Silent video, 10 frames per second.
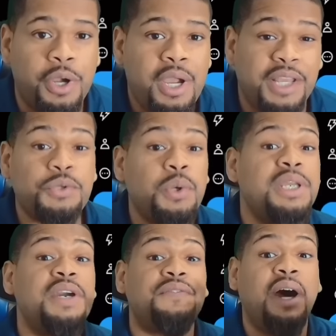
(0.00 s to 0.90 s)
And it's going to
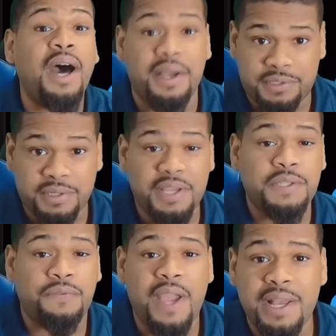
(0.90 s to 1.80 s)
give us, as
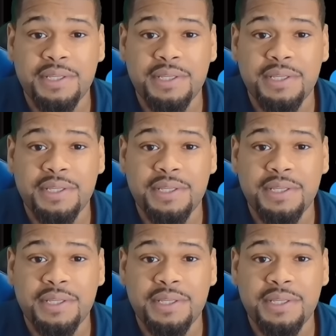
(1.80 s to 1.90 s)
fans,